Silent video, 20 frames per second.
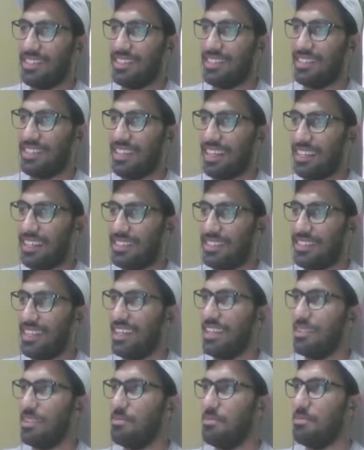are like
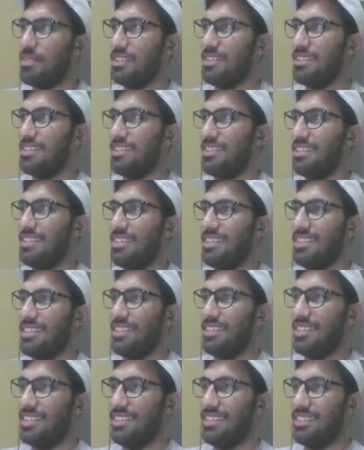that, but
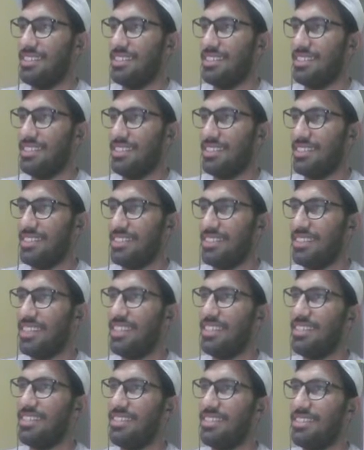this
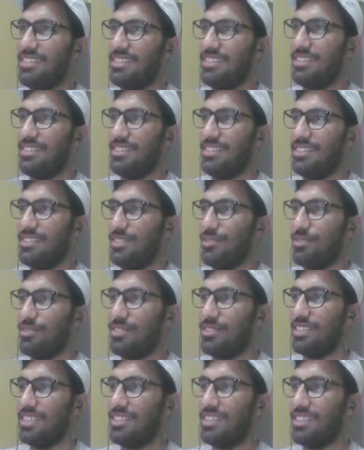side doesn't look
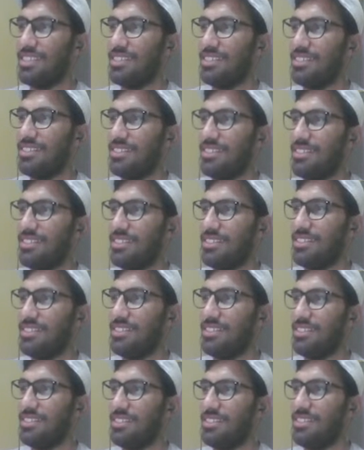like that. It's,
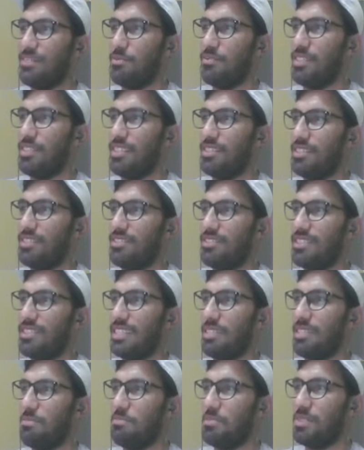this is very
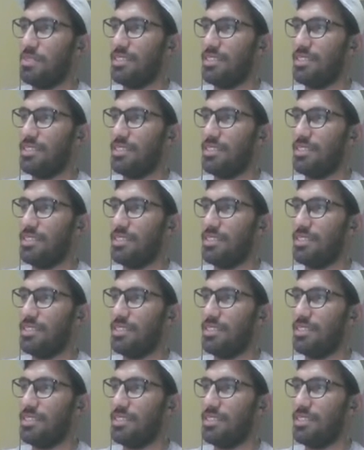steep.